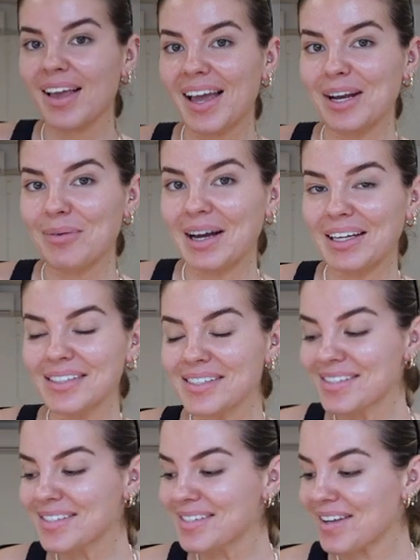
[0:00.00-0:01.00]
Anyway,
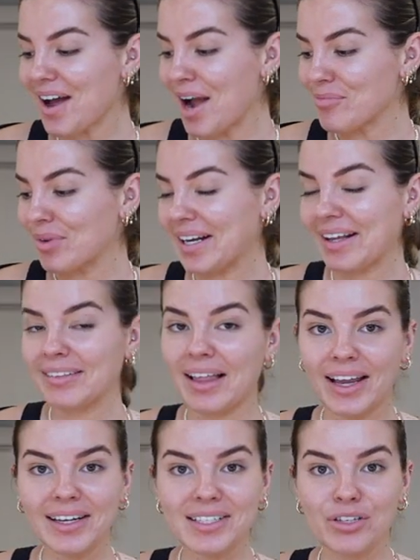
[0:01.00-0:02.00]
I'm running
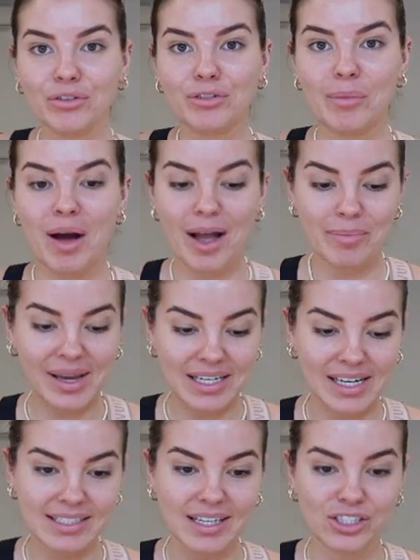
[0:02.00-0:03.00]
late for my
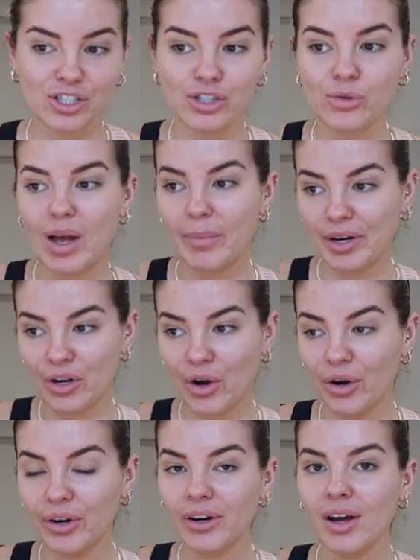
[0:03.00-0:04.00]
PT session, so I better
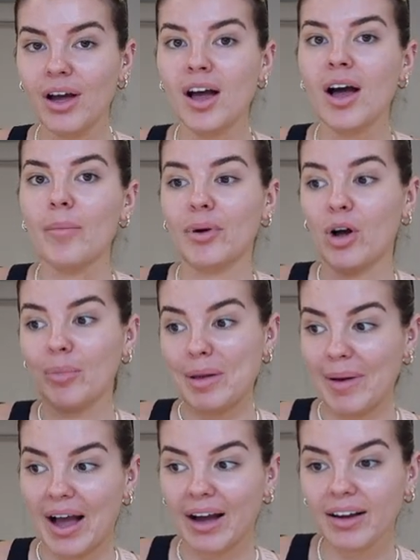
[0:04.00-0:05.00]
go. But I'll
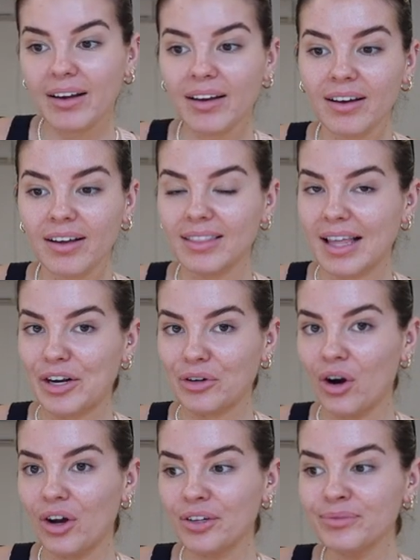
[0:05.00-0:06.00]
be back later
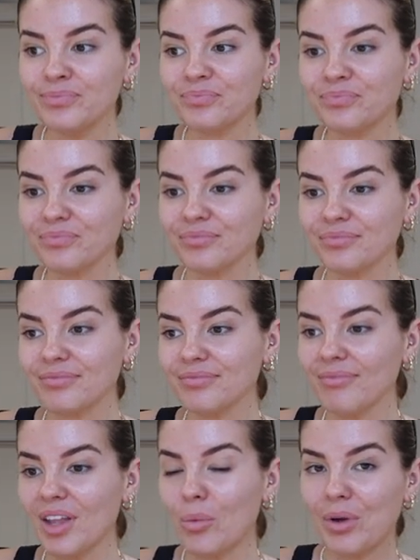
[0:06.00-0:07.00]
on
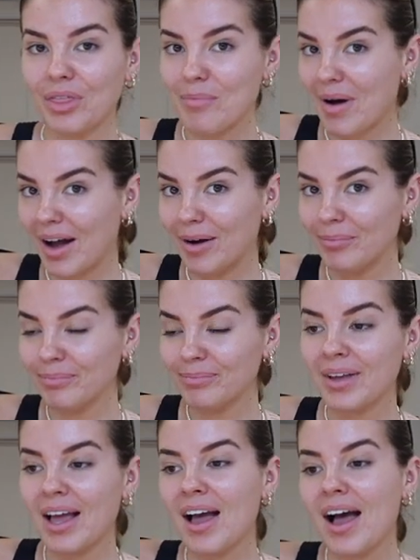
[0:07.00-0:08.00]
with
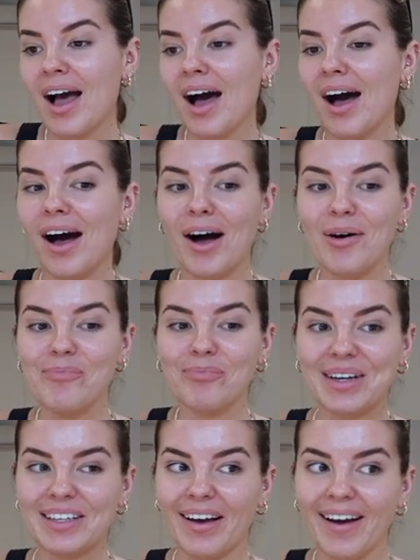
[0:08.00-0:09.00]
mum. Um,
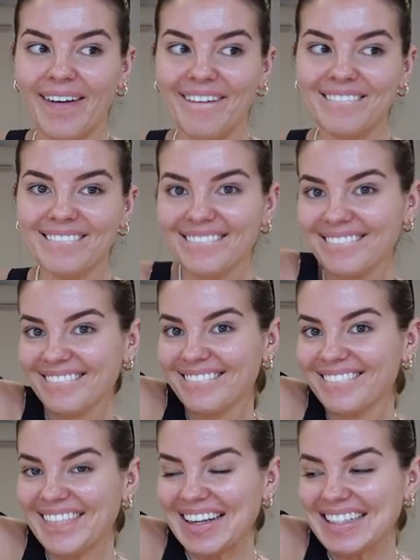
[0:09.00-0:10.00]
but yeah,
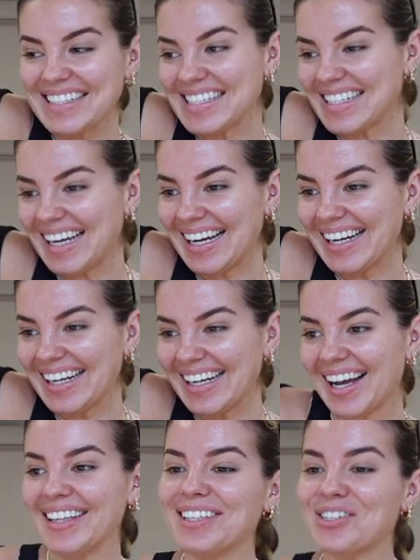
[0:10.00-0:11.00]
exciting.
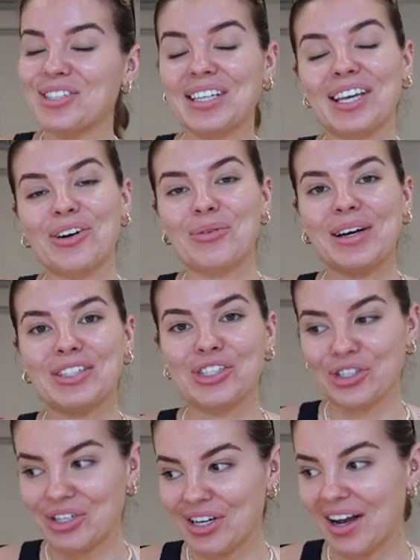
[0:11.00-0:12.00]
I literally cannot wait to
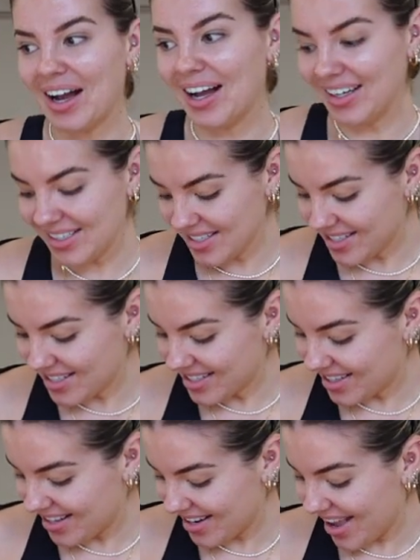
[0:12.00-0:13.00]
show you
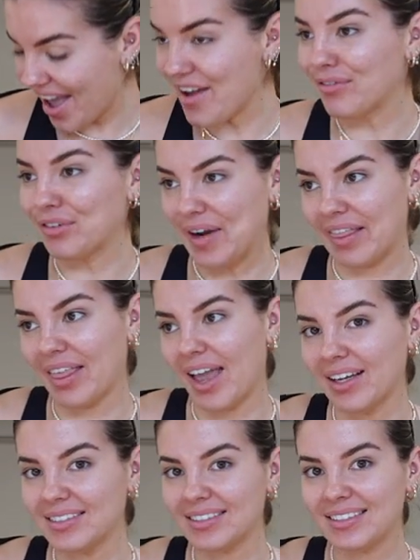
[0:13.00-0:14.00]
guys
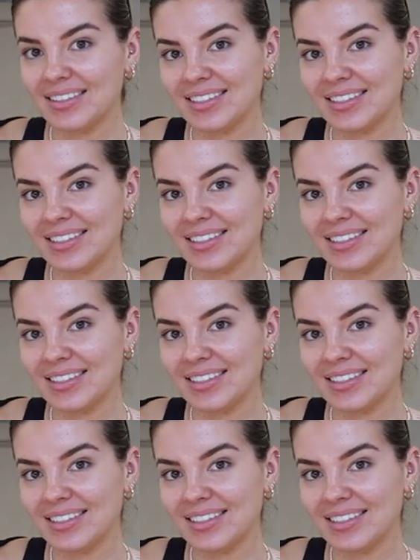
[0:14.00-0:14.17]
everything.